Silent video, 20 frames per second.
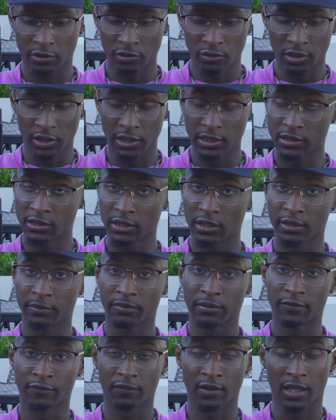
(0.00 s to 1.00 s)
to go get to
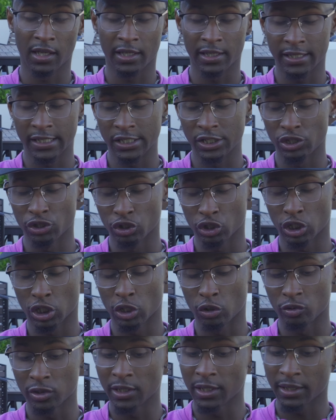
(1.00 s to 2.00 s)
buy in your
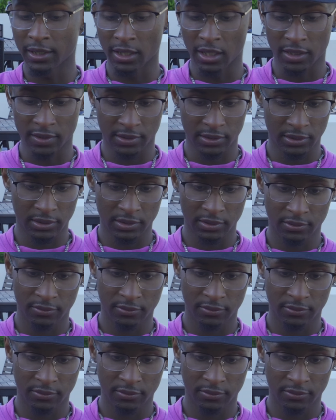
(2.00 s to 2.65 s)
clothing closet.